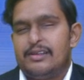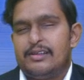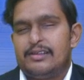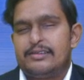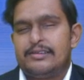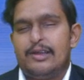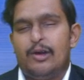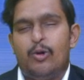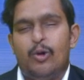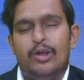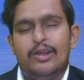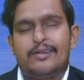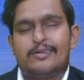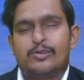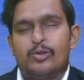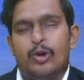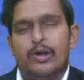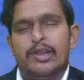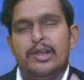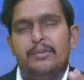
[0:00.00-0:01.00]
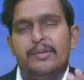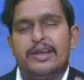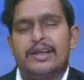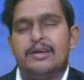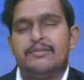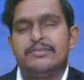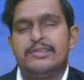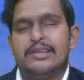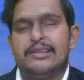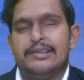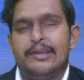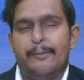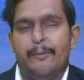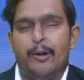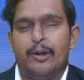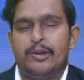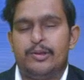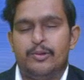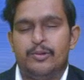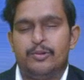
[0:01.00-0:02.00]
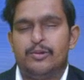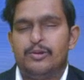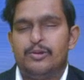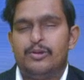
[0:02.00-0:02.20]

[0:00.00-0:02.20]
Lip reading: the whole story becomes easy for you.